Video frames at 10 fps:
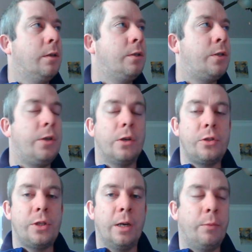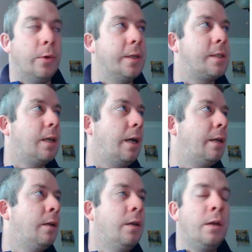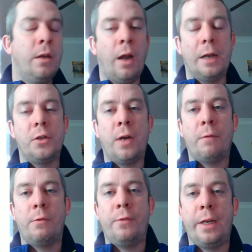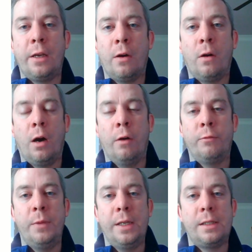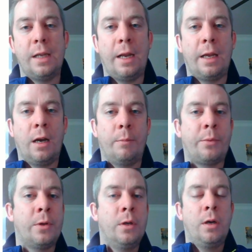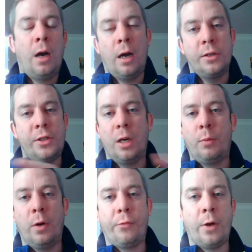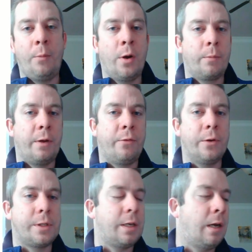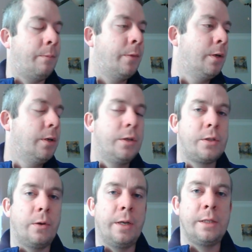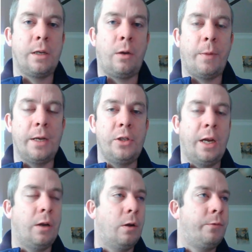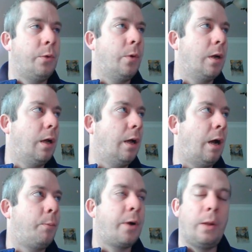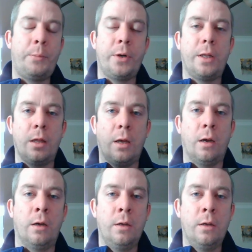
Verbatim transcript: to your SharePoint site. Now, I do have a video of me setting up SharePoint Framework my first time, so it is on my channel if you wanna. I'll probably put in the